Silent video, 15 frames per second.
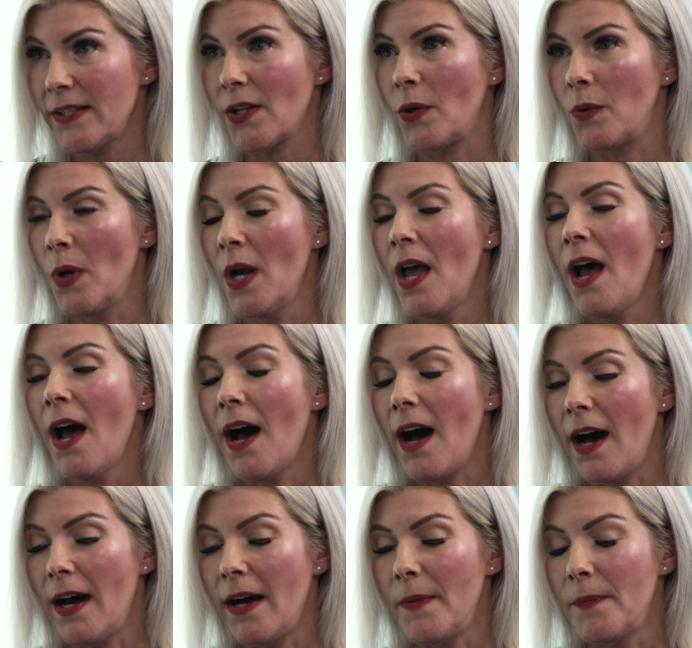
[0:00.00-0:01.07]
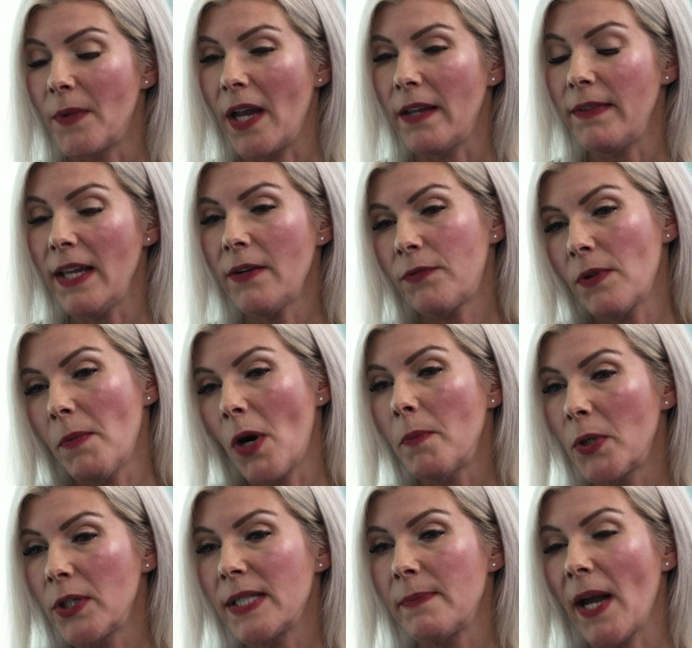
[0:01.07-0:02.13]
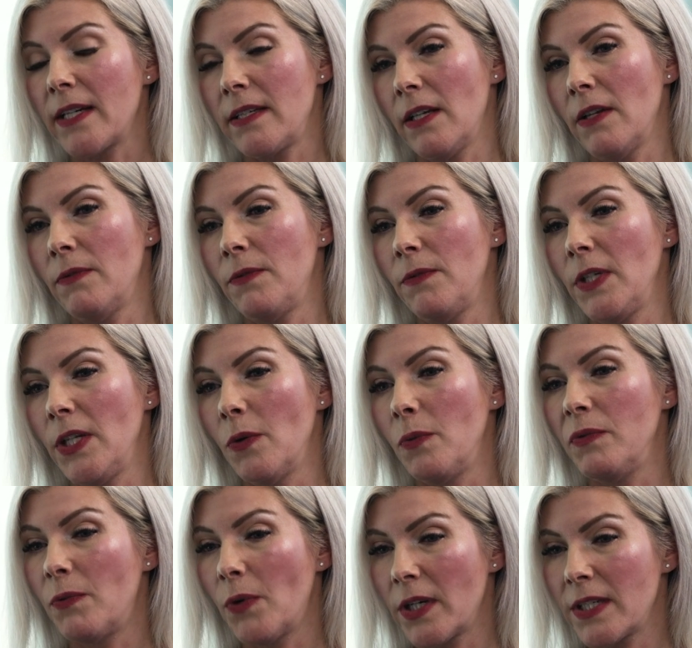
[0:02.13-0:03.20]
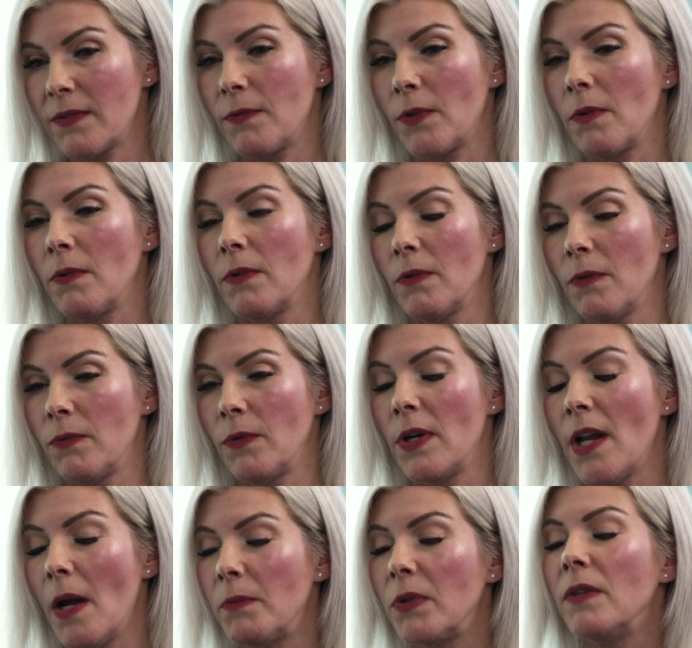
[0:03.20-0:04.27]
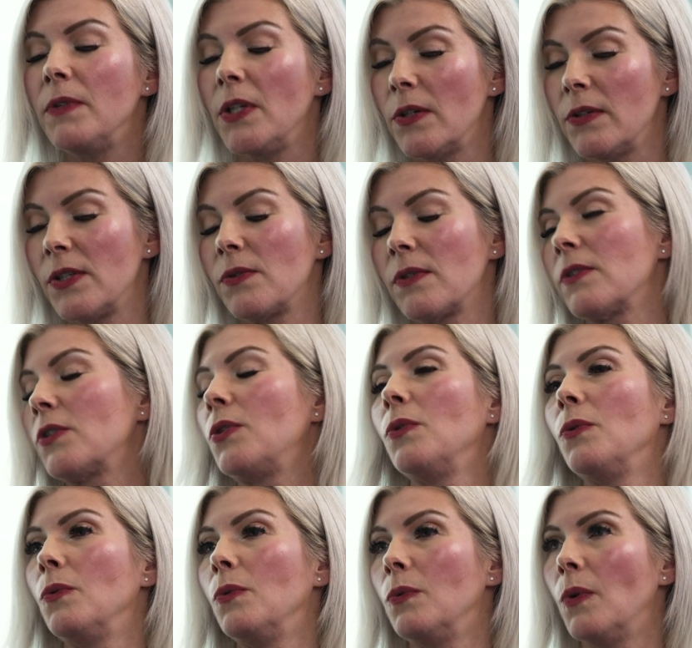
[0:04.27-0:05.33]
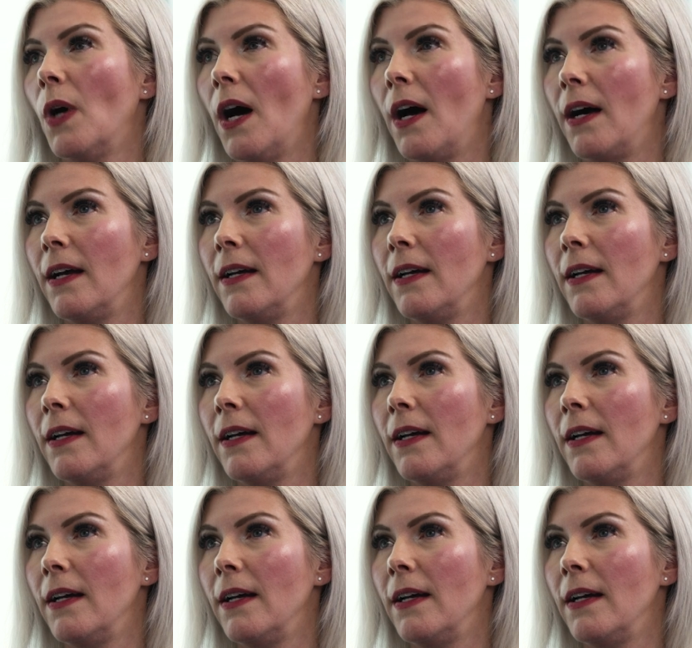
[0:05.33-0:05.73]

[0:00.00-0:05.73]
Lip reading: So I think from our perspective, we've worked for a number of years to